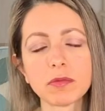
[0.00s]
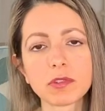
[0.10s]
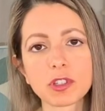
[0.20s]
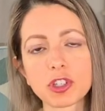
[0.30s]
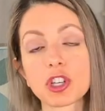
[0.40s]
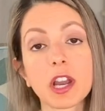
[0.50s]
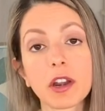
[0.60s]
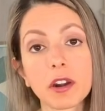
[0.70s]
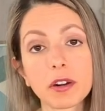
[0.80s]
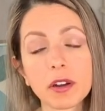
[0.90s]
to
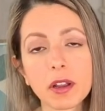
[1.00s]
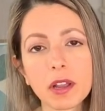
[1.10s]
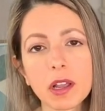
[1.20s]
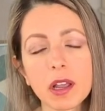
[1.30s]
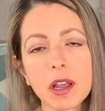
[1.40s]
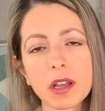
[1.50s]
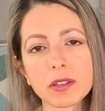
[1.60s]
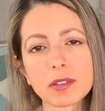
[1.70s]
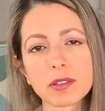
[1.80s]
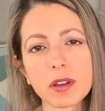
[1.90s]
share.
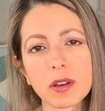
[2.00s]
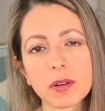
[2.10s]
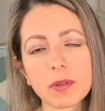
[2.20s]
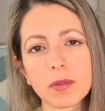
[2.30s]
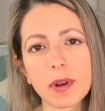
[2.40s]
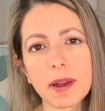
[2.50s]
And so,